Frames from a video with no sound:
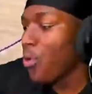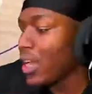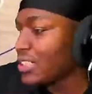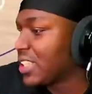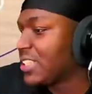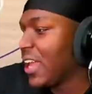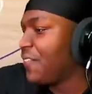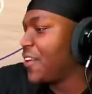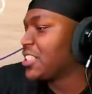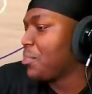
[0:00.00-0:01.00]
is the
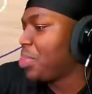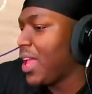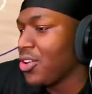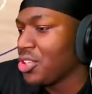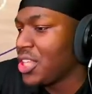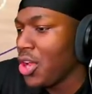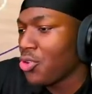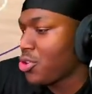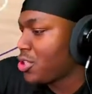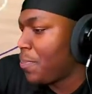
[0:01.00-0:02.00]
defensive player of the year
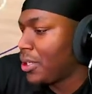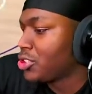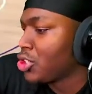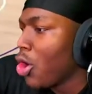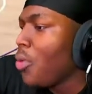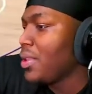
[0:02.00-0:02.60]
supposed to do with